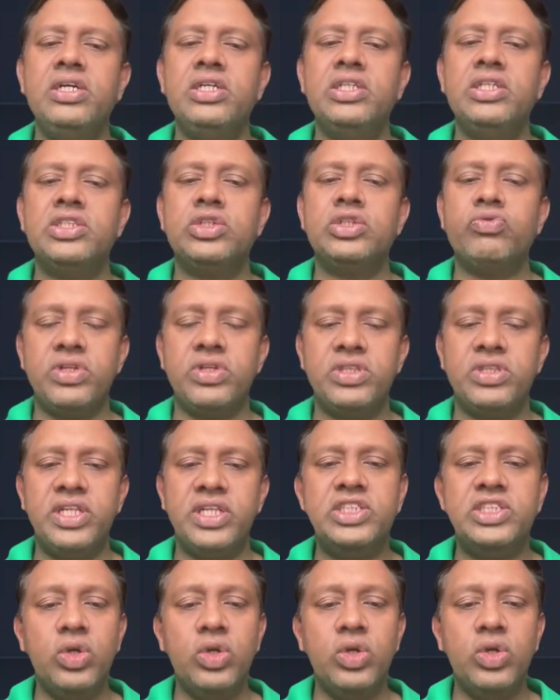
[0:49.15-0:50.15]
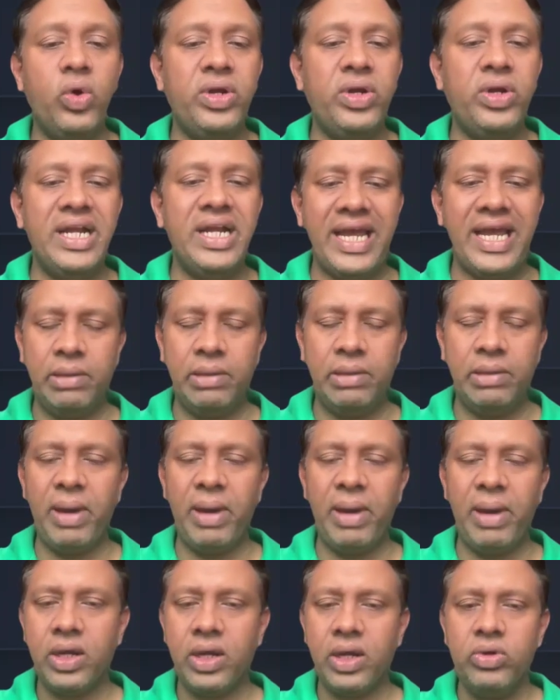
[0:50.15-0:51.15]
So for this, you don't need any
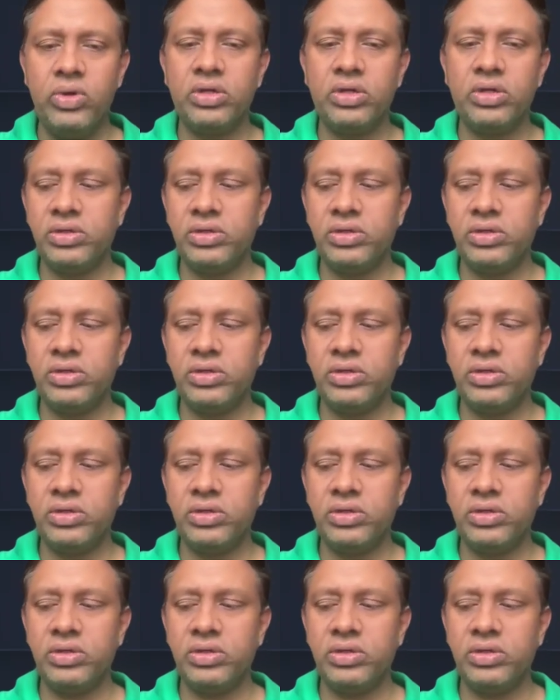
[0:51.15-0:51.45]
background.